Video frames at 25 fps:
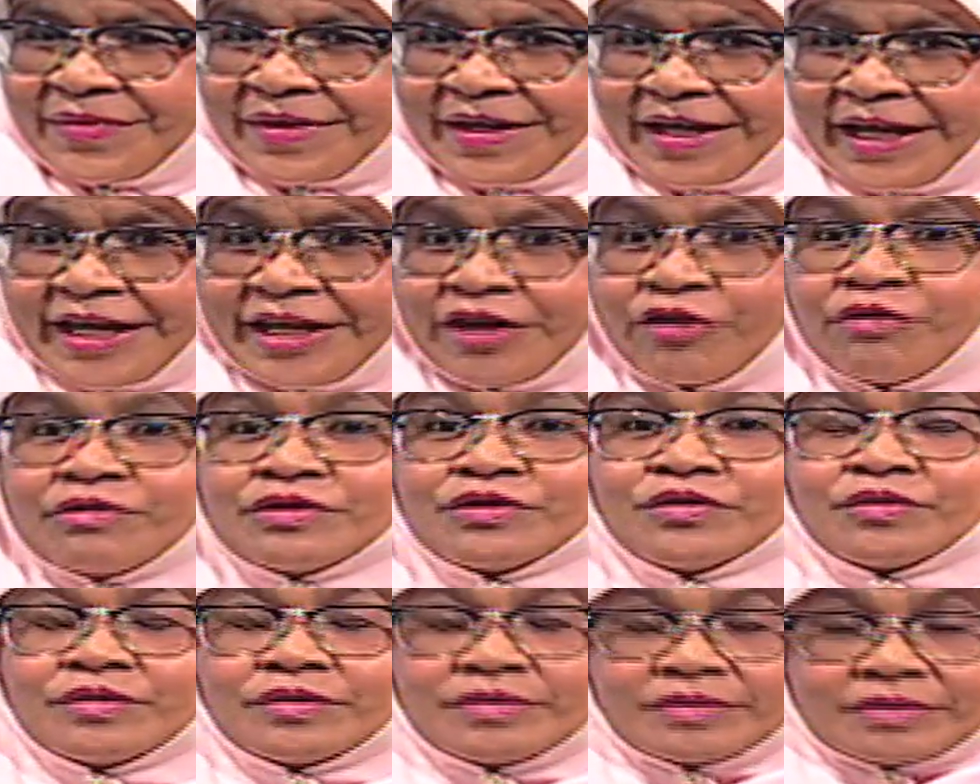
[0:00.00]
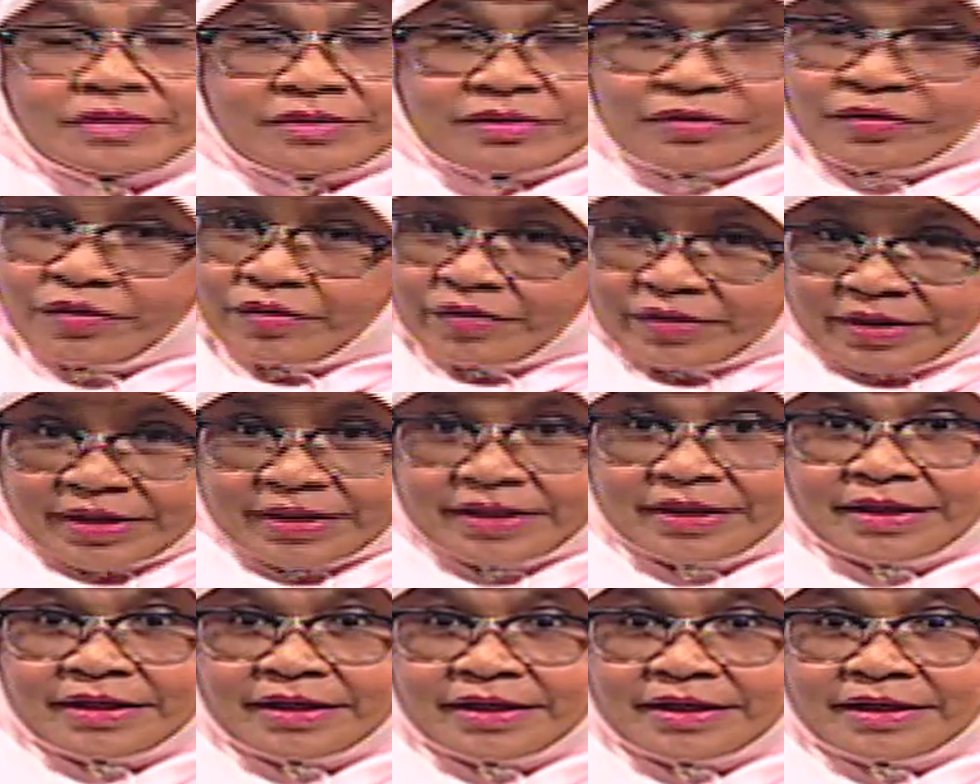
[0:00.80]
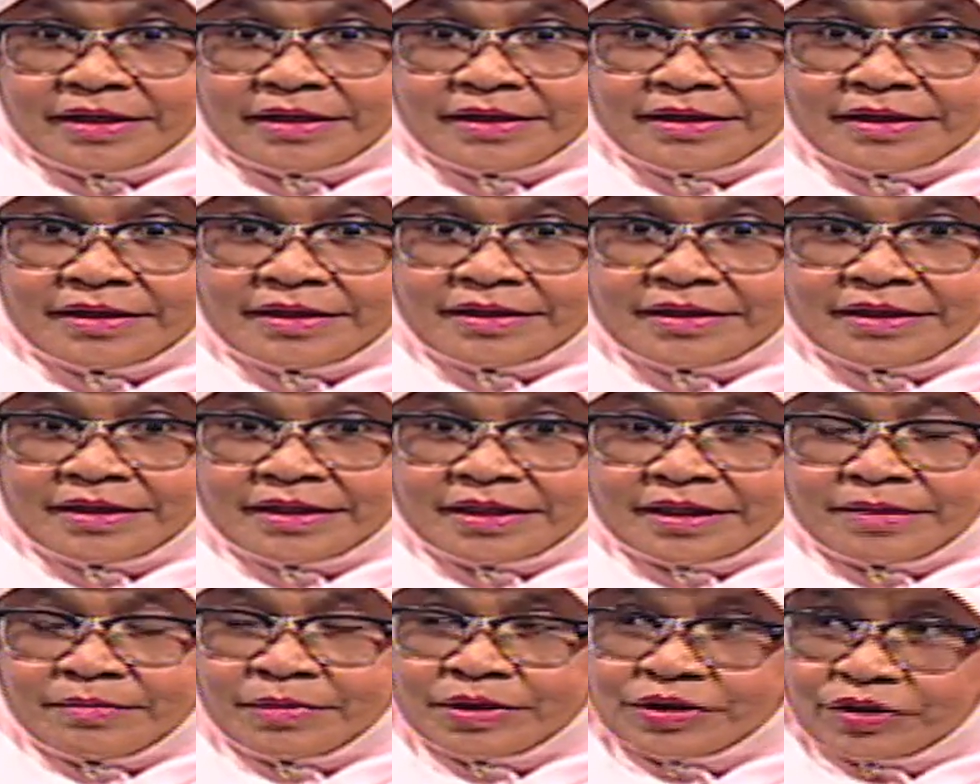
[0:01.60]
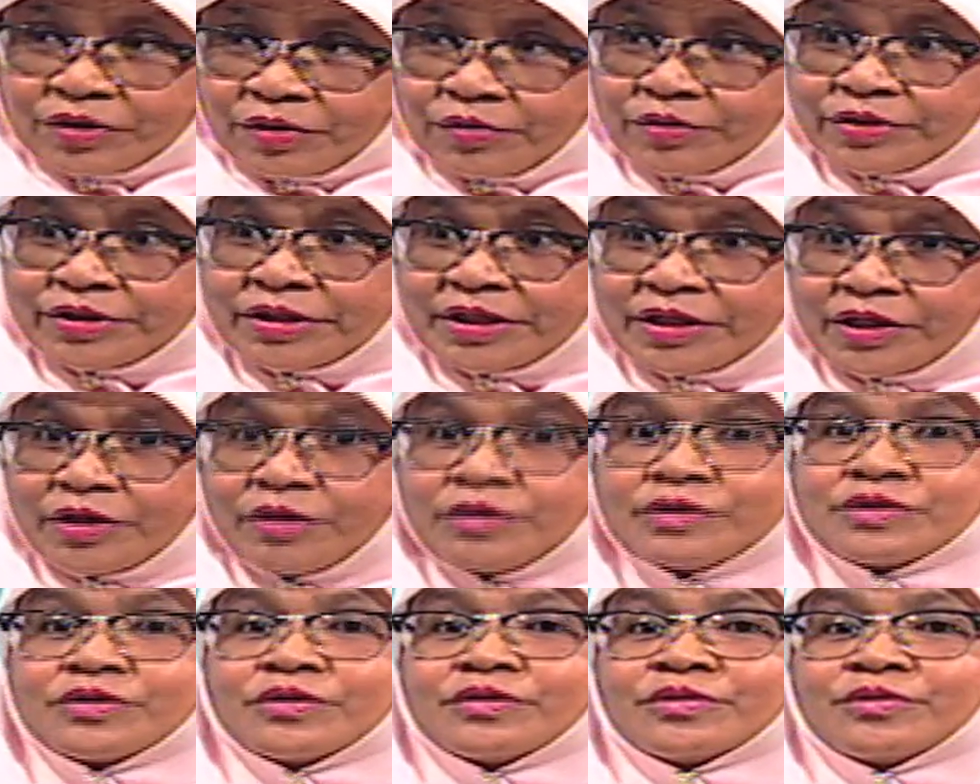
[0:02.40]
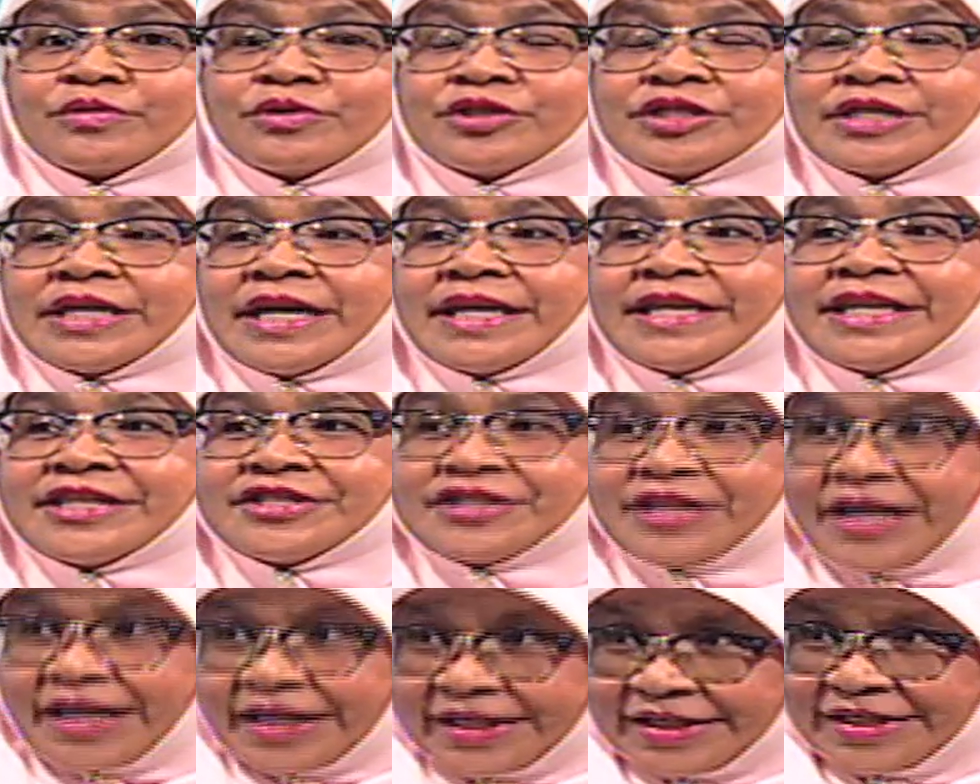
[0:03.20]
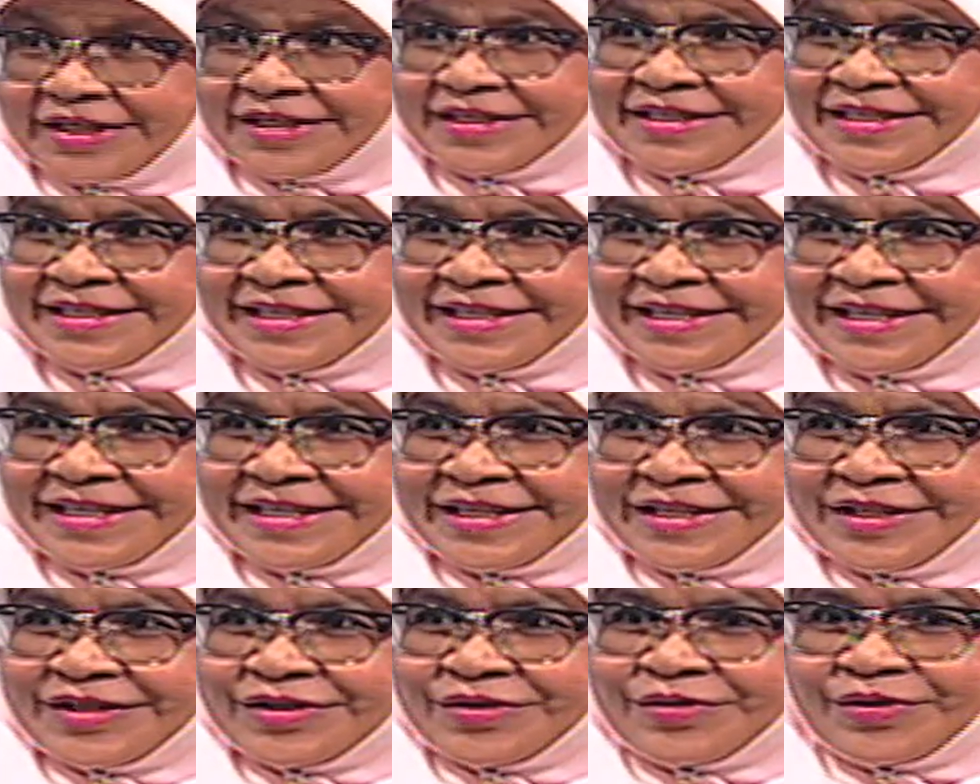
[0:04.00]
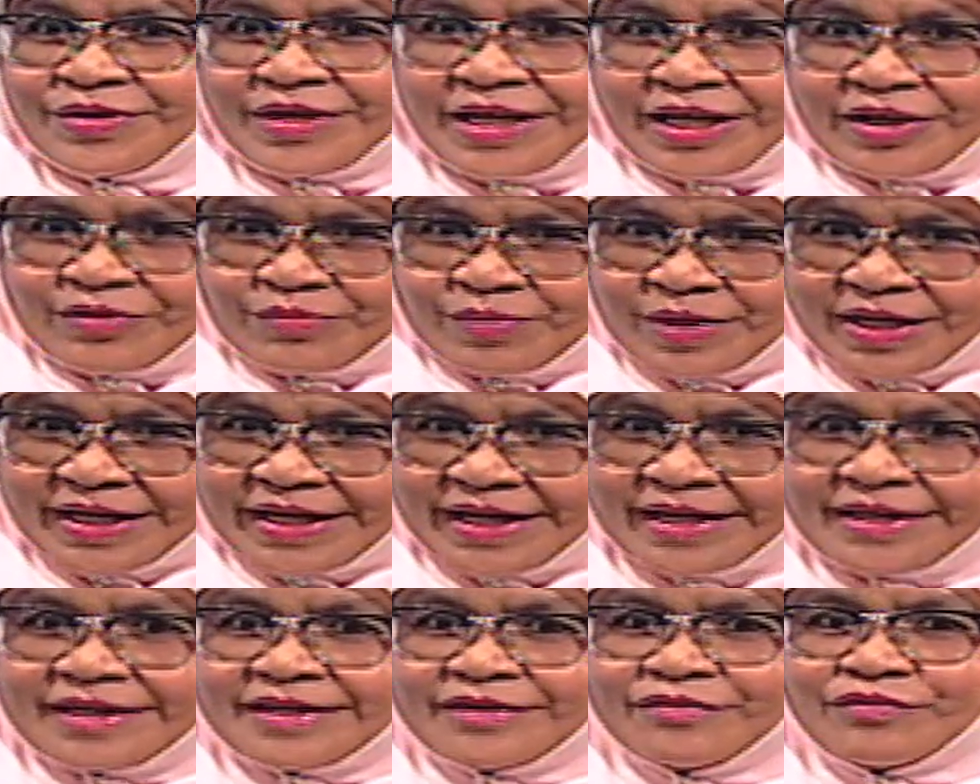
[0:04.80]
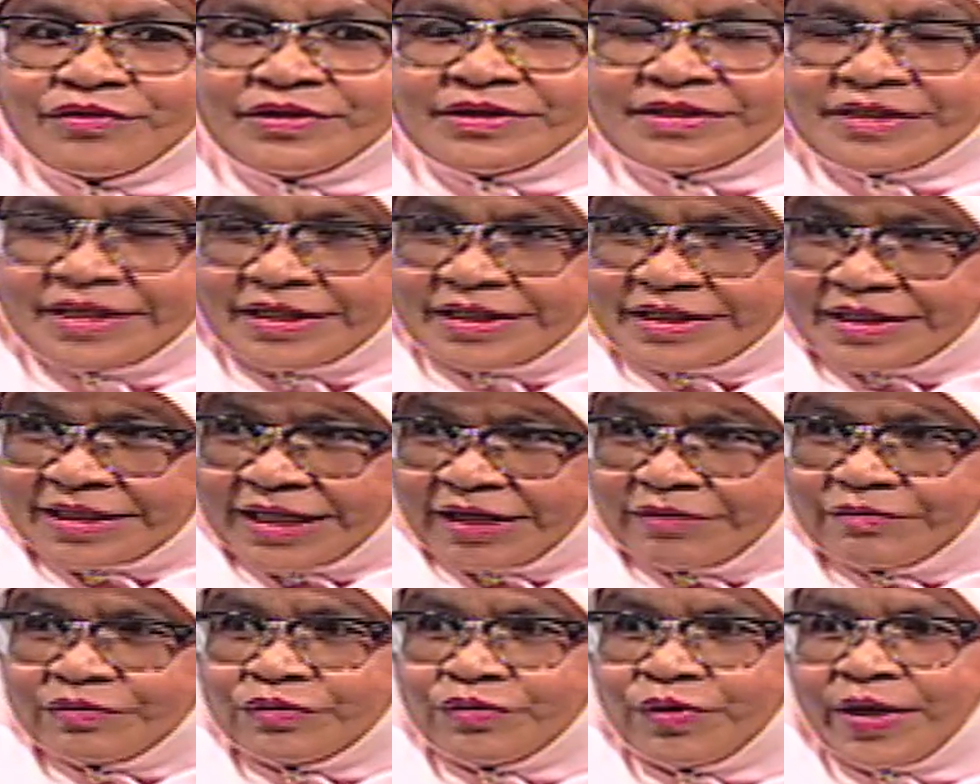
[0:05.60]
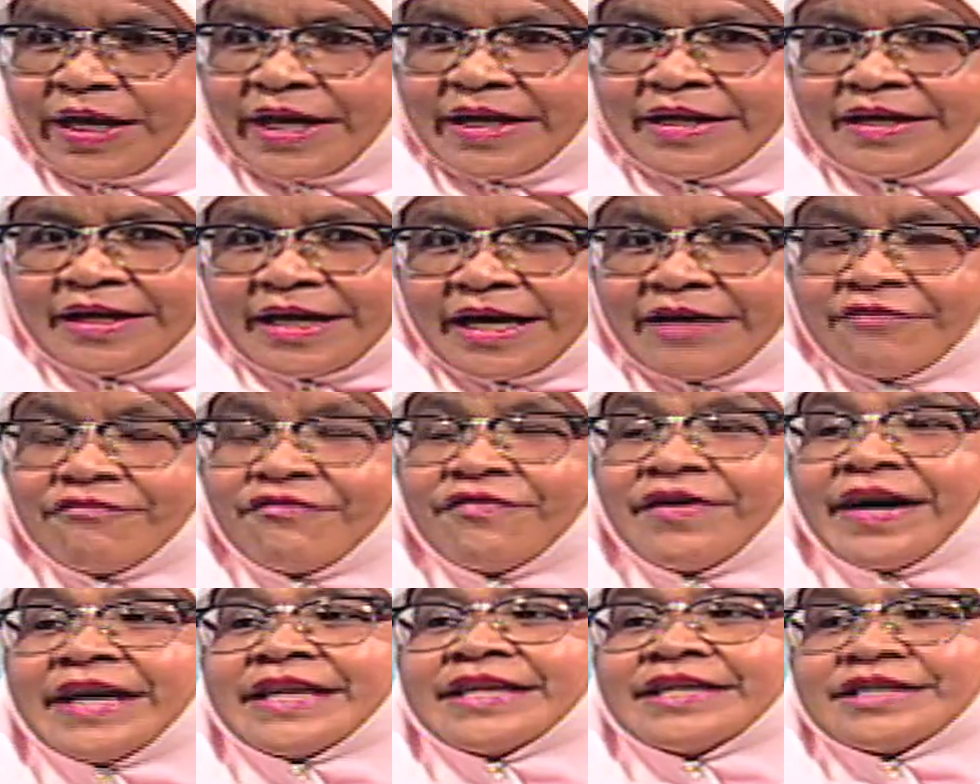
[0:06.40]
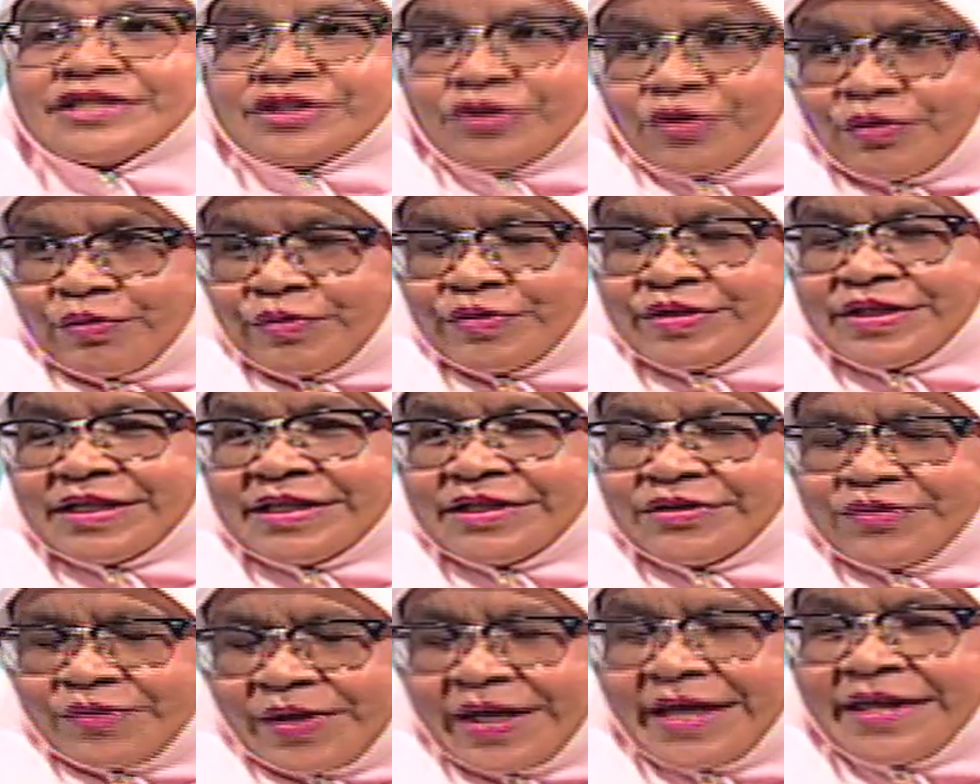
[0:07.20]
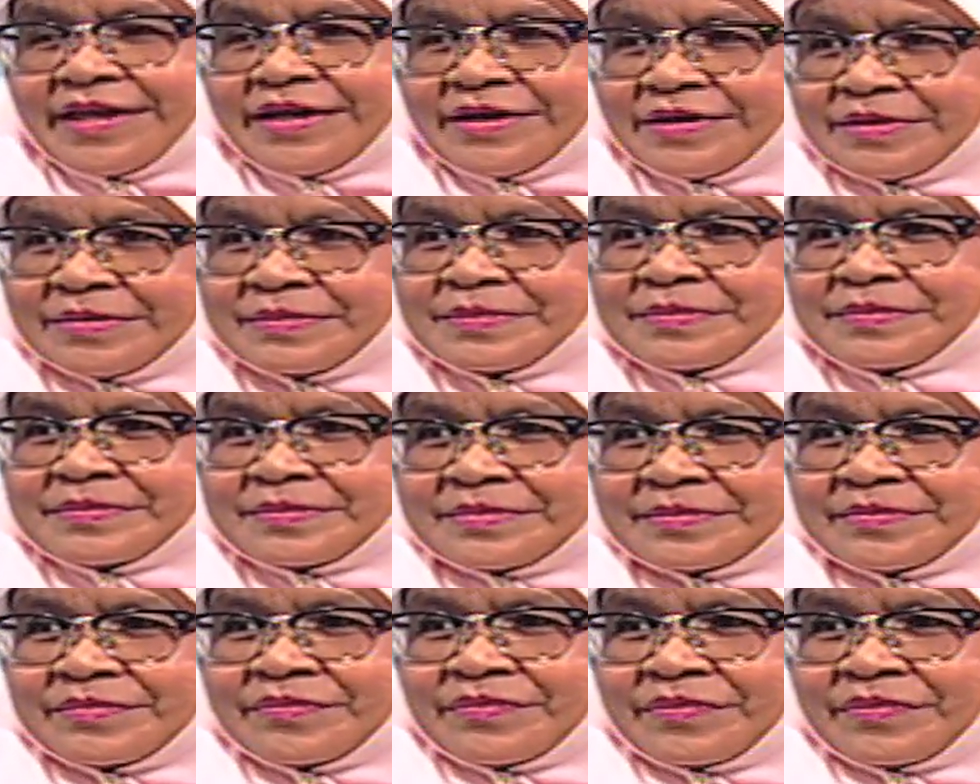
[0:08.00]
and also not only the the in terms of solution, also to share the challenges, yes. so that we can sit down together and find the solution together. Yeah.